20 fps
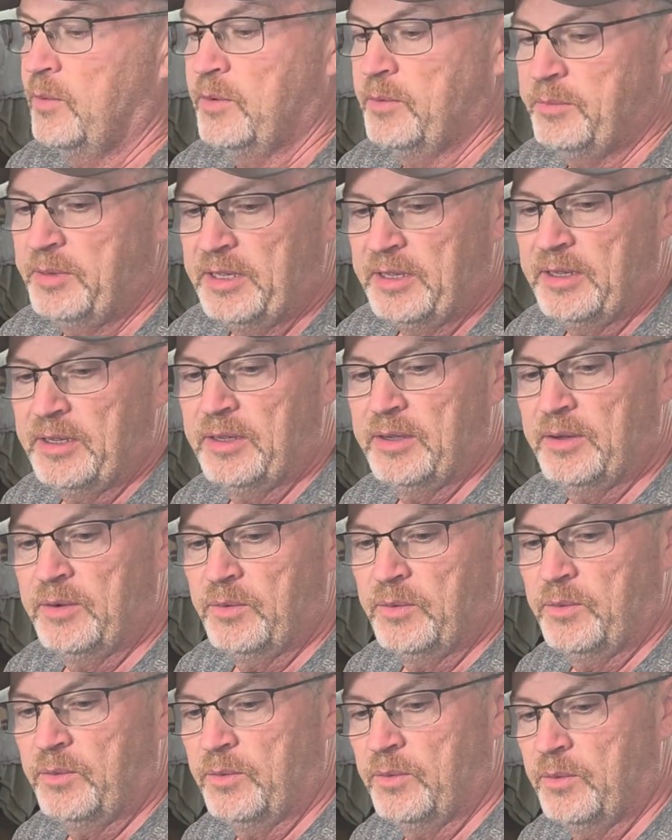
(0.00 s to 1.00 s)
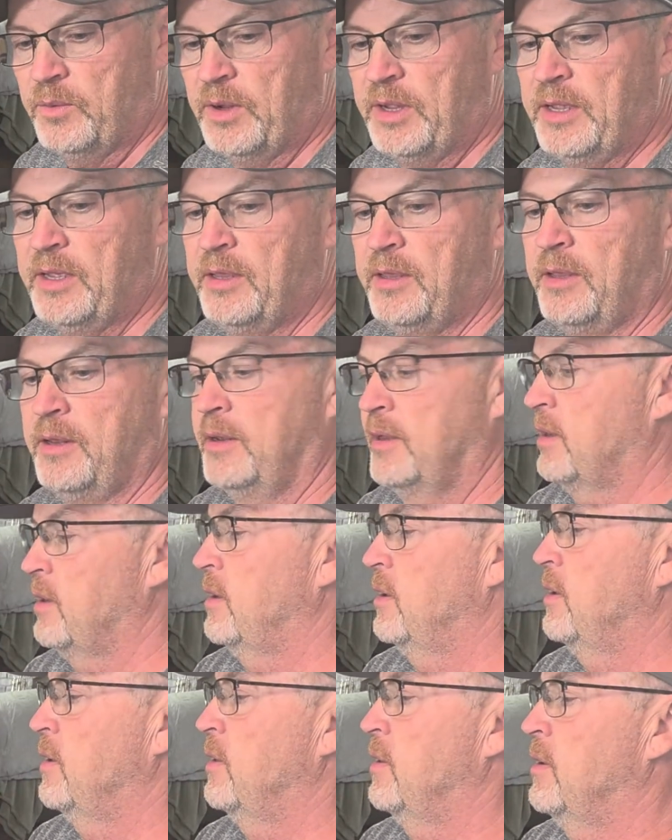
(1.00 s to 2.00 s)
would be in
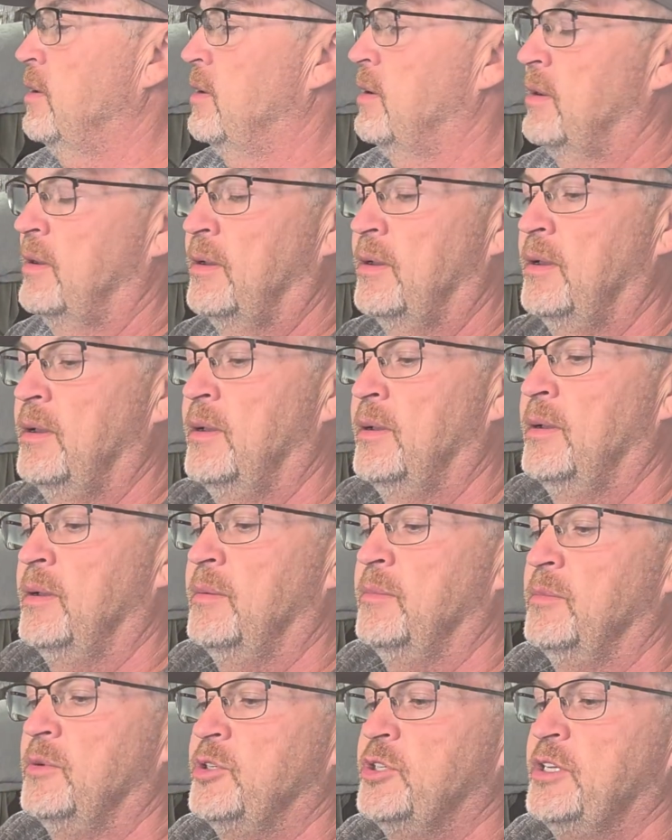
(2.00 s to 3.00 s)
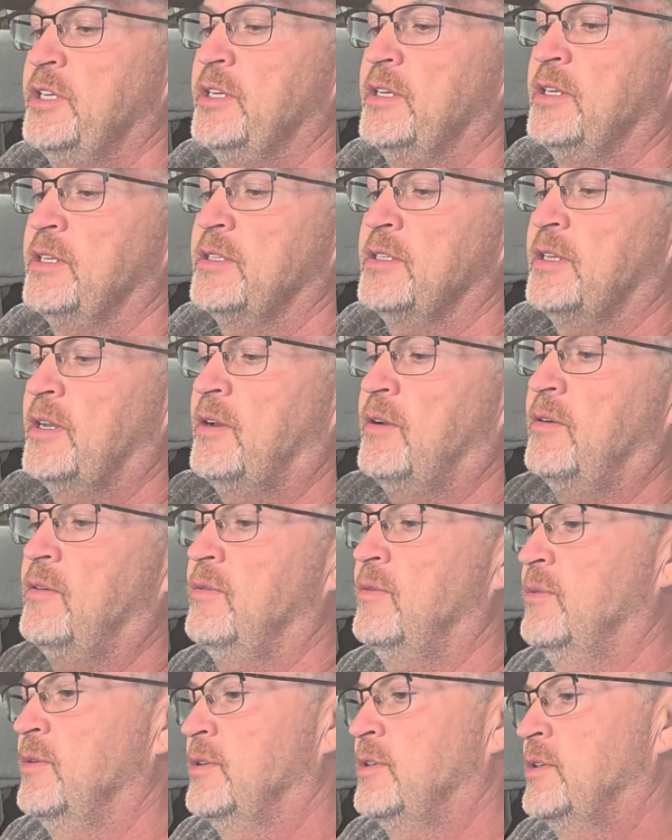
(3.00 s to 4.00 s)
the machine
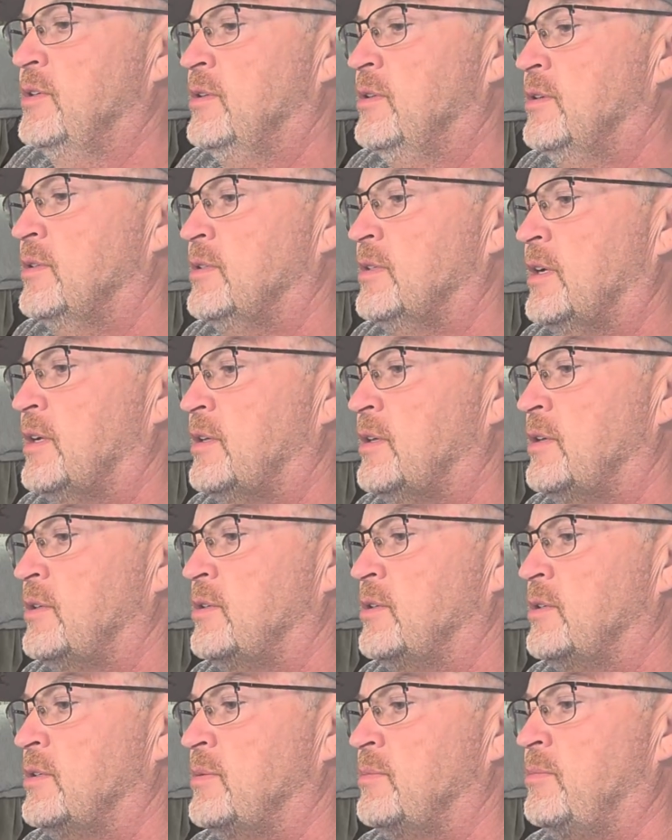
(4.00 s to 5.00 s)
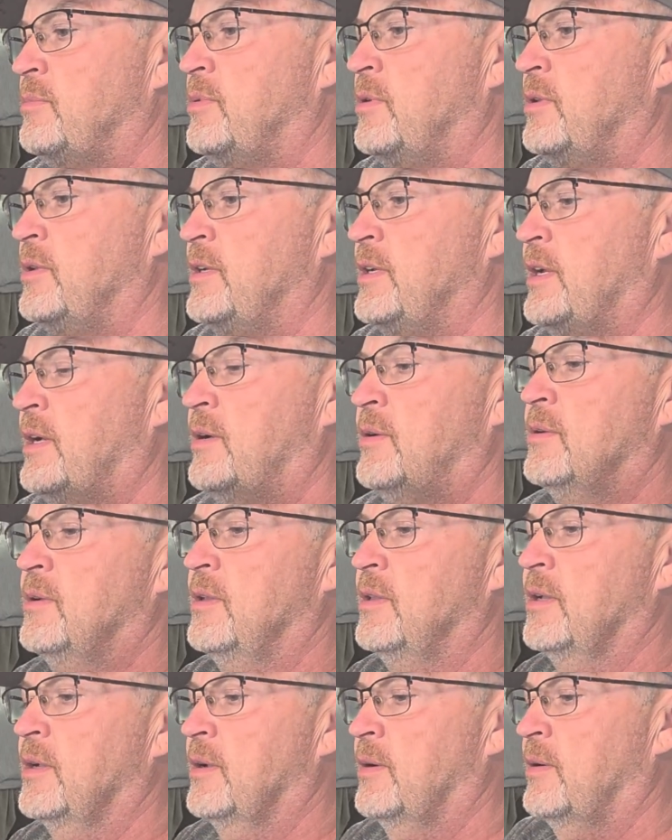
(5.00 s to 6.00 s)
itself, which looks like you just pull it down,
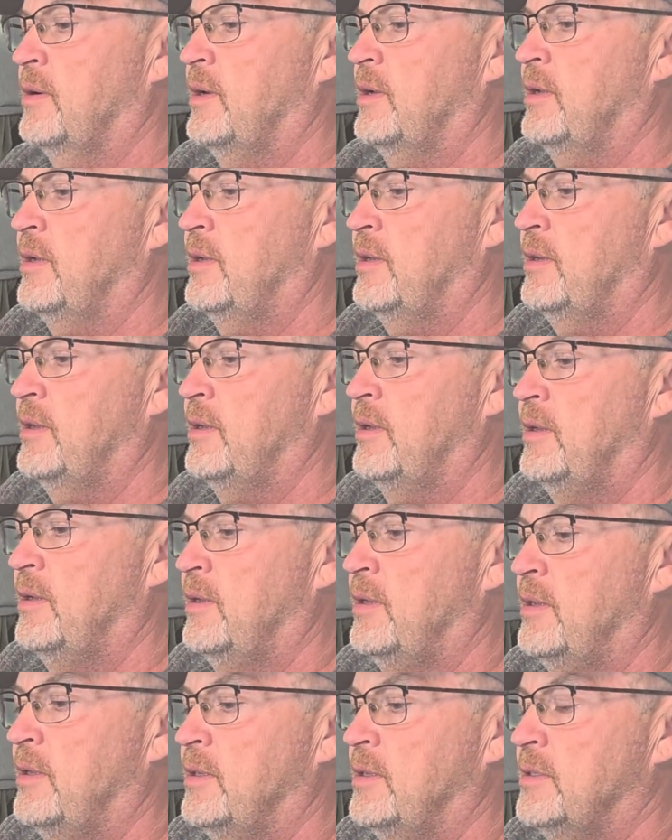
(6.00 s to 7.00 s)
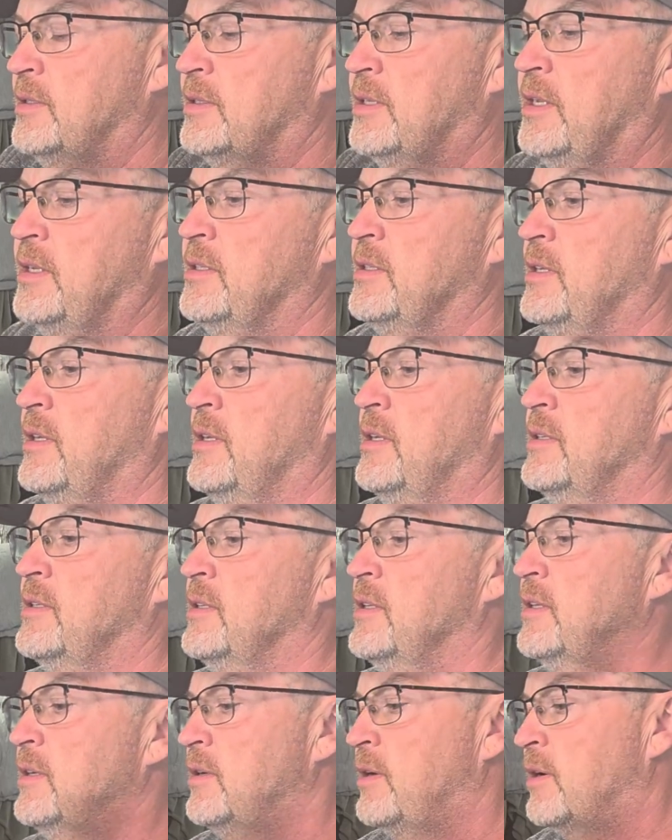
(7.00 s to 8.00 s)
click it right in, stays in. It's
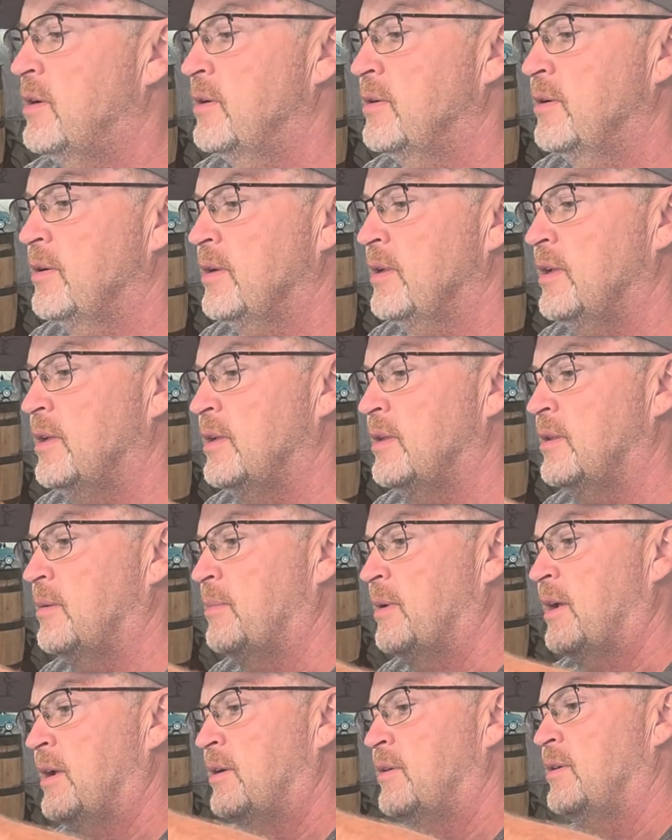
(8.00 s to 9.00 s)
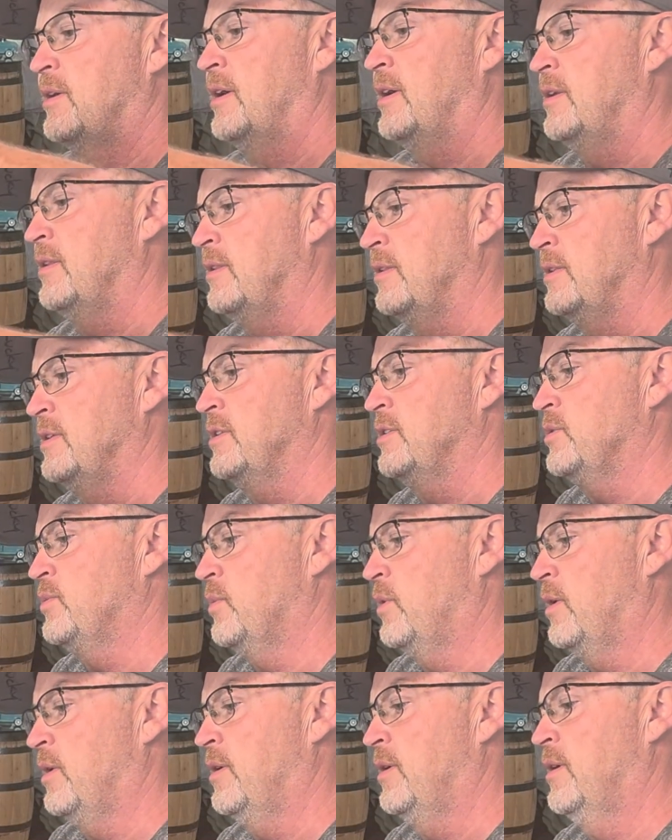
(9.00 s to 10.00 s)
a little harder to get the battery out of this
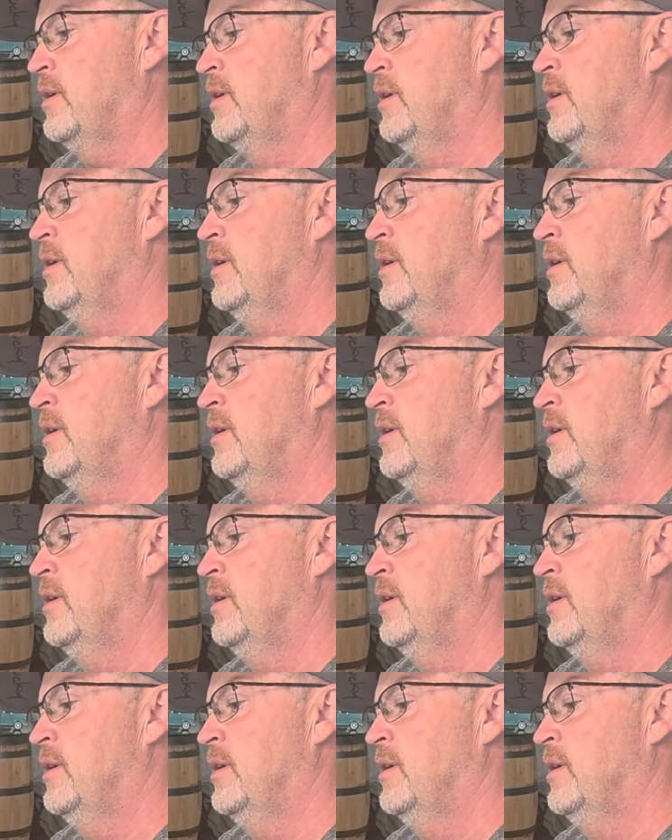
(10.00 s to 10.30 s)
one